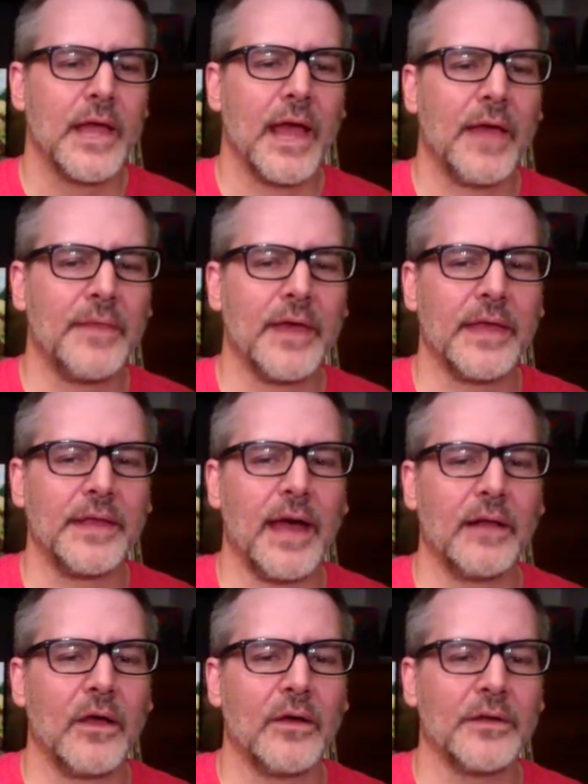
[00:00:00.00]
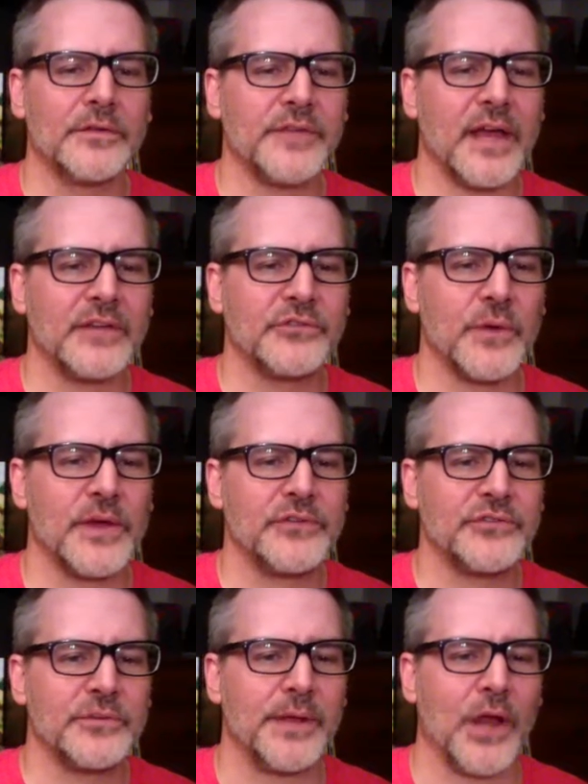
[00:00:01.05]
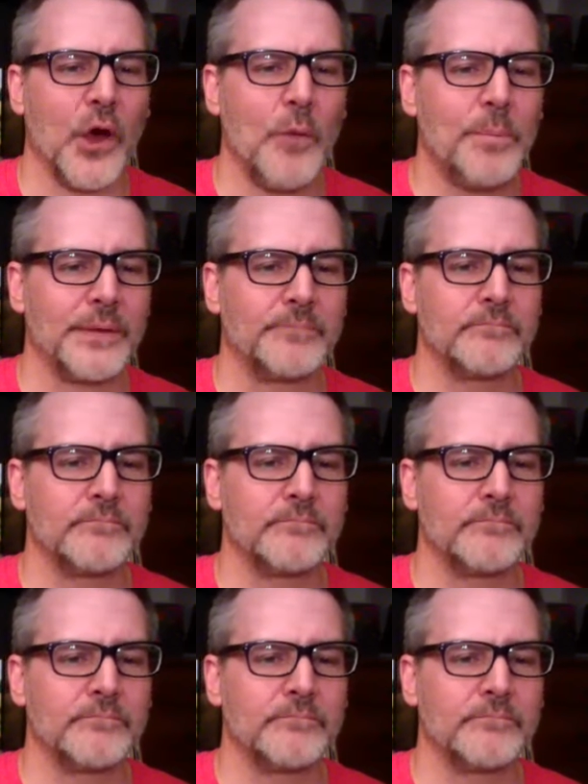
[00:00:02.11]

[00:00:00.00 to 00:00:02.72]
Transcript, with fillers: And then, how long has Saturation been open?